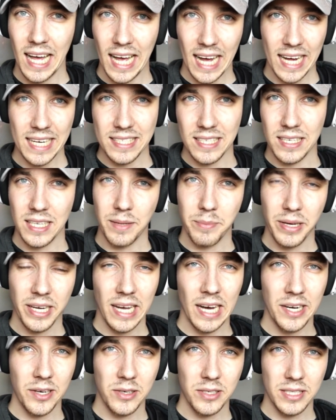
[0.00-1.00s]
and the
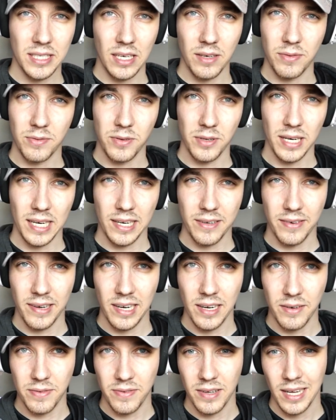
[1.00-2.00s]
mechanical side of Fortnite
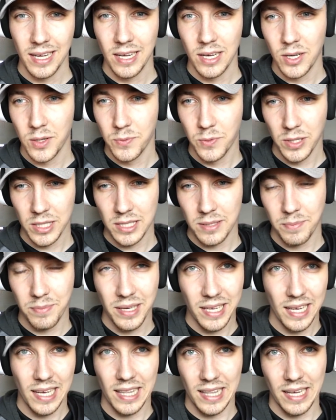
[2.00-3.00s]
Creative, would
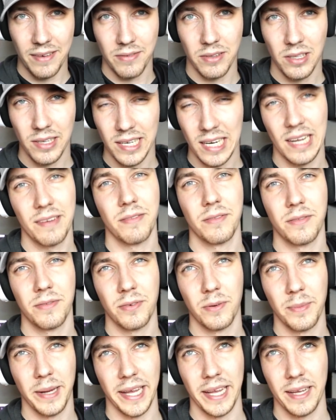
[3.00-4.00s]
be level 11
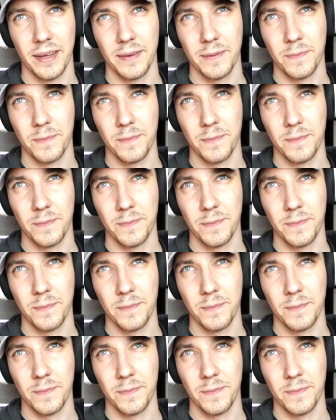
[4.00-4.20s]
for me.